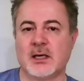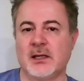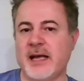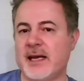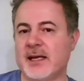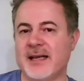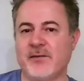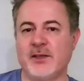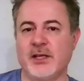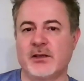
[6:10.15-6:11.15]
They can
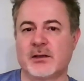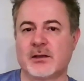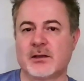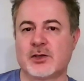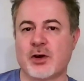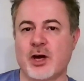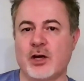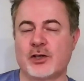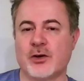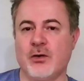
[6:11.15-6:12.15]
definitely
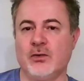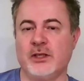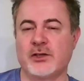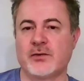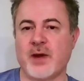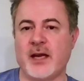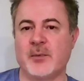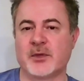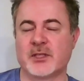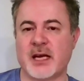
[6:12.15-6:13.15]
charge only to
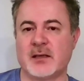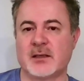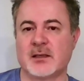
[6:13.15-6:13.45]
80%